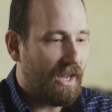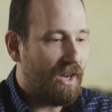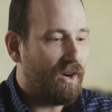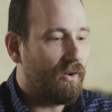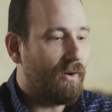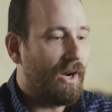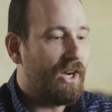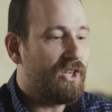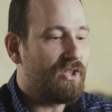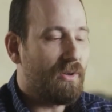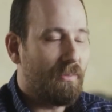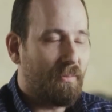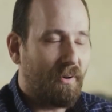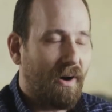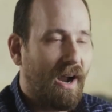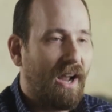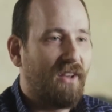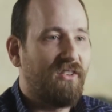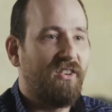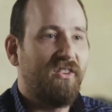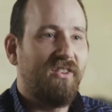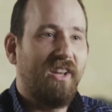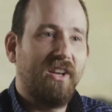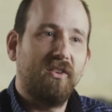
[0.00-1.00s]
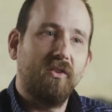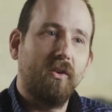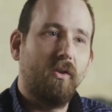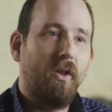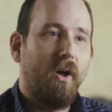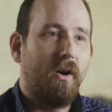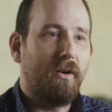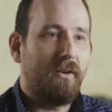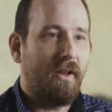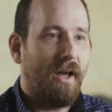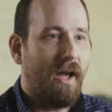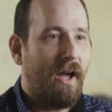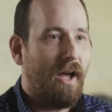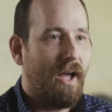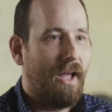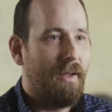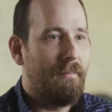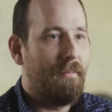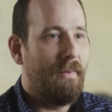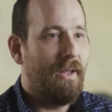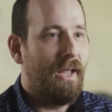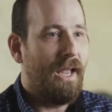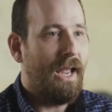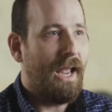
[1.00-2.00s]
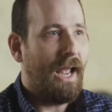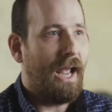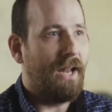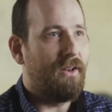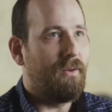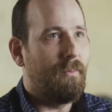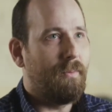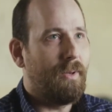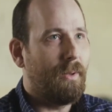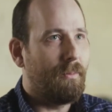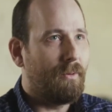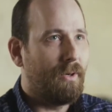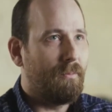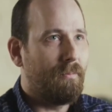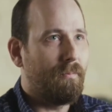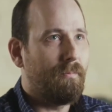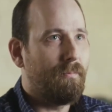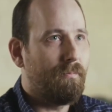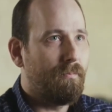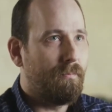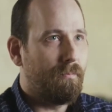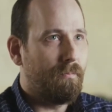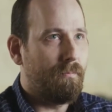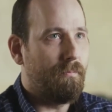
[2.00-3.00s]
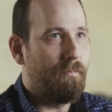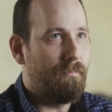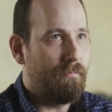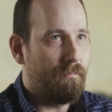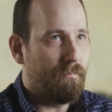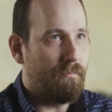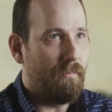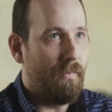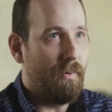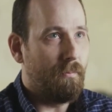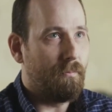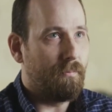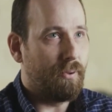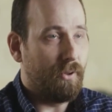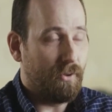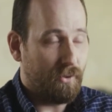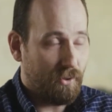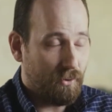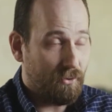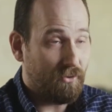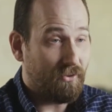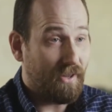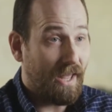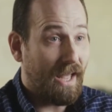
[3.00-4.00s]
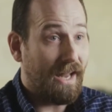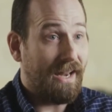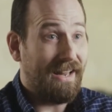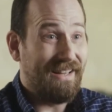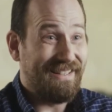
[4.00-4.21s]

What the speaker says: iteration process takes a long time, and to be able to produce that